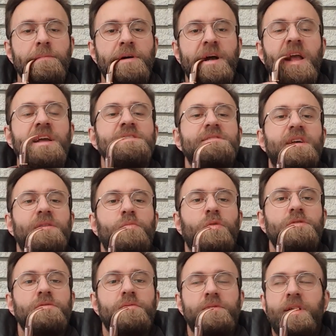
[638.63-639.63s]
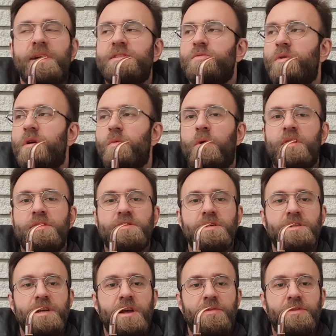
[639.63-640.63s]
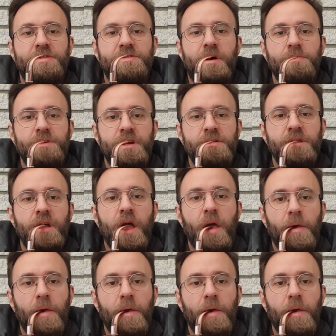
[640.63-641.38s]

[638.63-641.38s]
I guess that's what I wanted to say on the subject.